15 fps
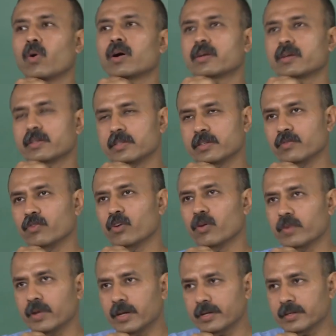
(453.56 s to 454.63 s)
that water is
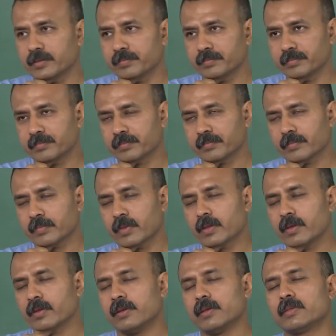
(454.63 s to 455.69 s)
involved in it.
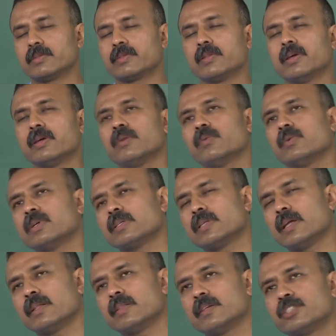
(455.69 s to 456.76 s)
So there
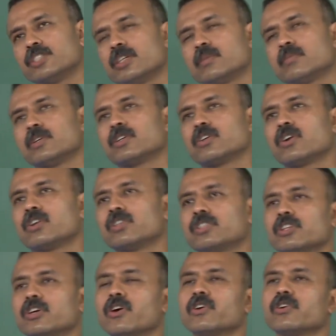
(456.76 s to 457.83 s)
was another gentleman
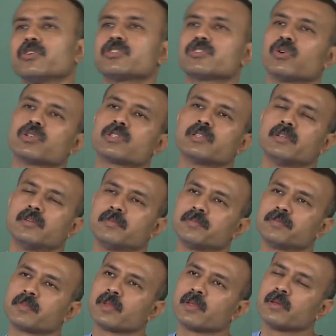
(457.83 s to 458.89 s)
called Theodore Saussure.
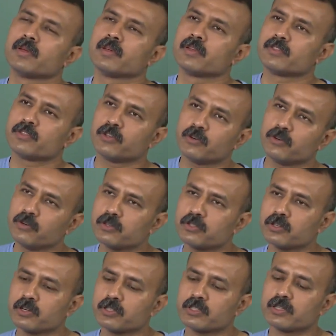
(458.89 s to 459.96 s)

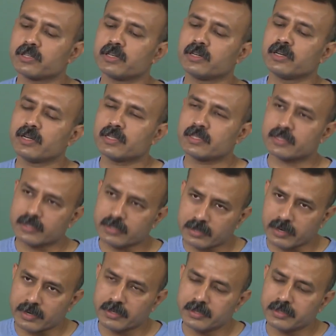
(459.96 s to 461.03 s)
Theodore Saussure is
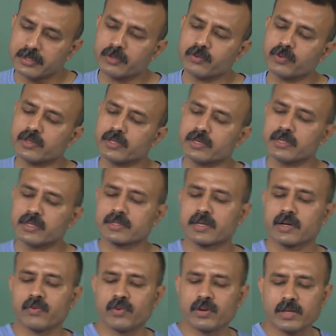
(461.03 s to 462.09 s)
credited with the
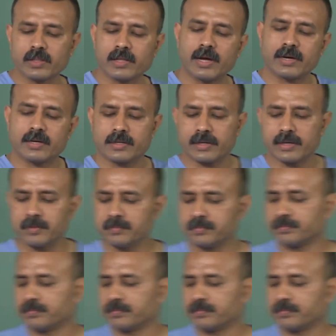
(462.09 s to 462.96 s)
discovery that